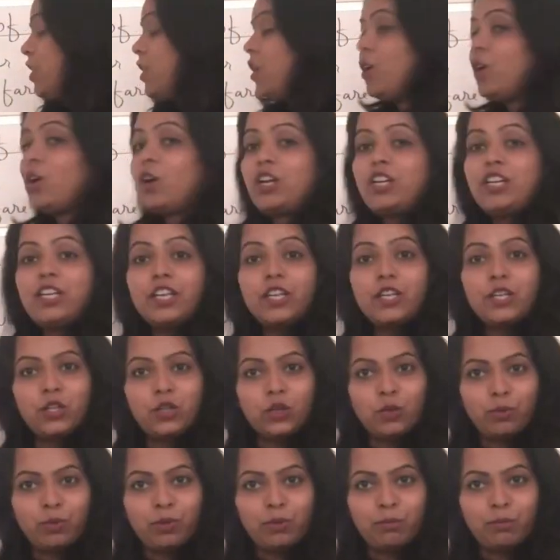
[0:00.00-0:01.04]
Earlier
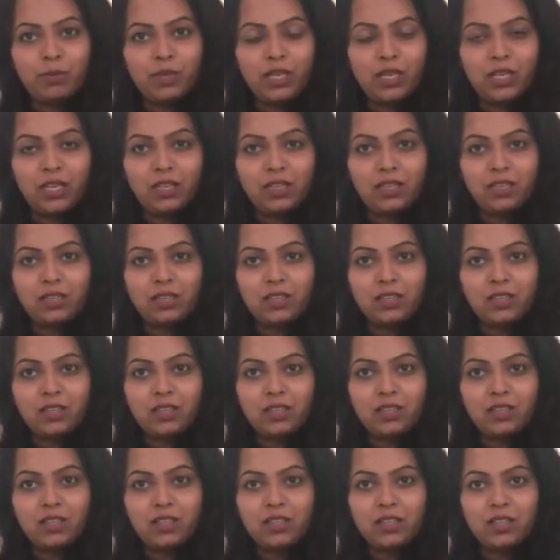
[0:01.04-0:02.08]
human being,
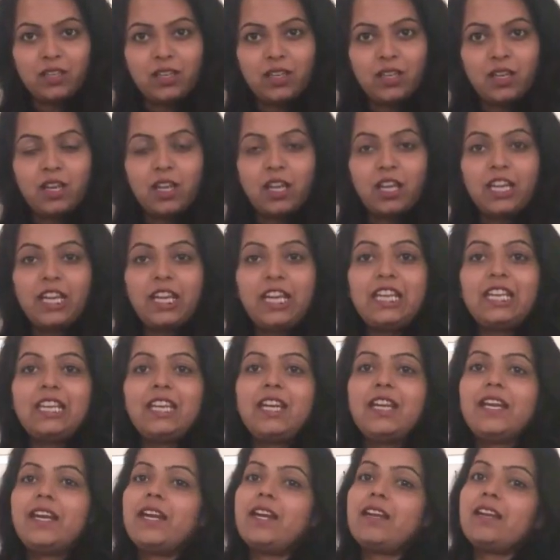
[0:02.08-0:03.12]
he
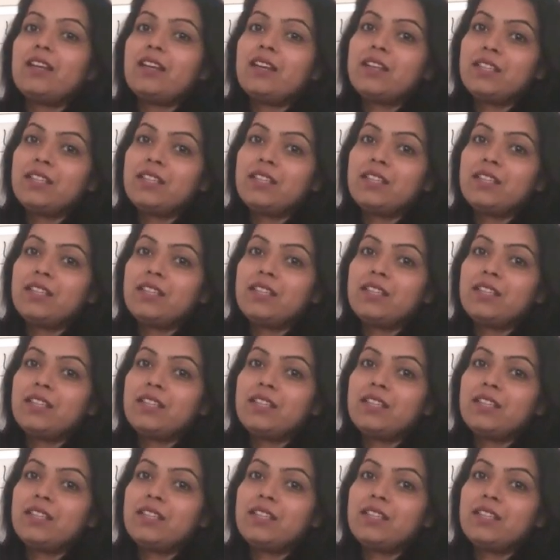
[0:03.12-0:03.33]
needed